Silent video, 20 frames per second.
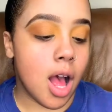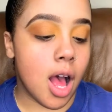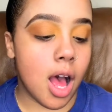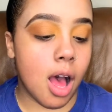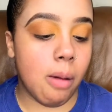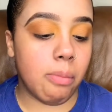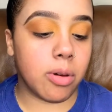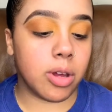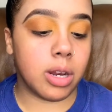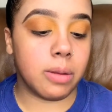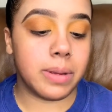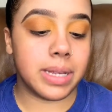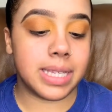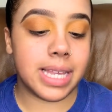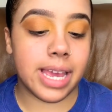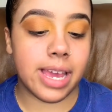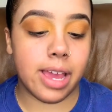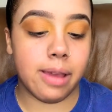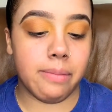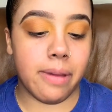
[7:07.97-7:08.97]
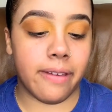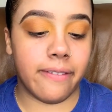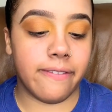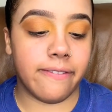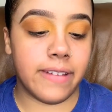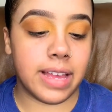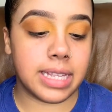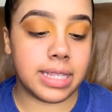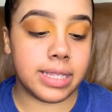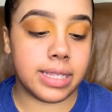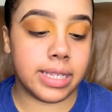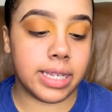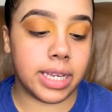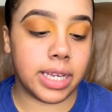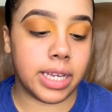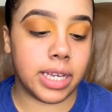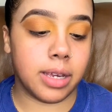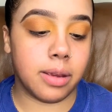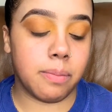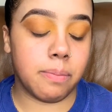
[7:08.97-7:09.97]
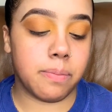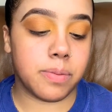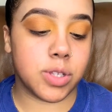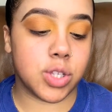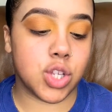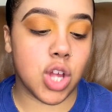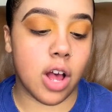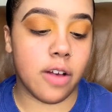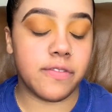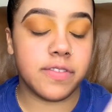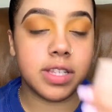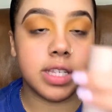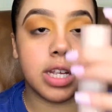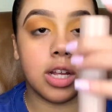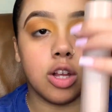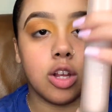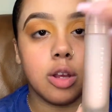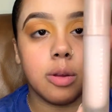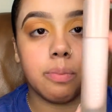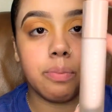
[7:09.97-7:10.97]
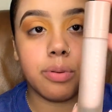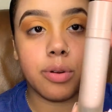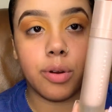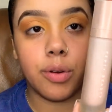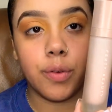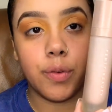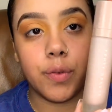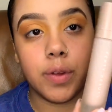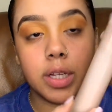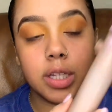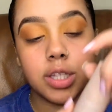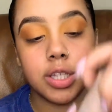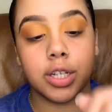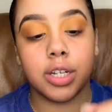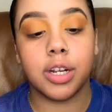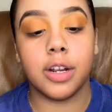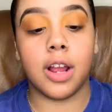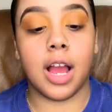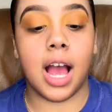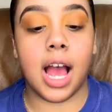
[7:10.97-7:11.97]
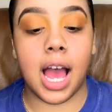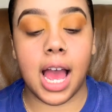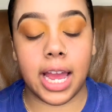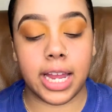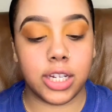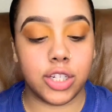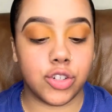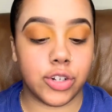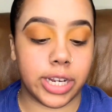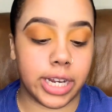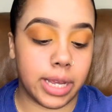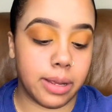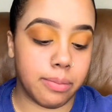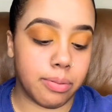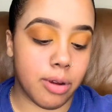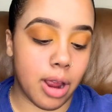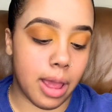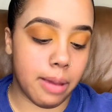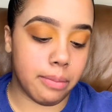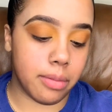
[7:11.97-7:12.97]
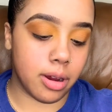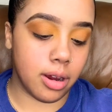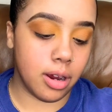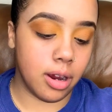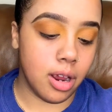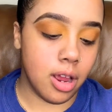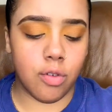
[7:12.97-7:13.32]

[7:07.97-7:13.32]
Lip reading: I'm going to be taking my Fenty Soft Silk Pro Filt'r Hydrating Primer.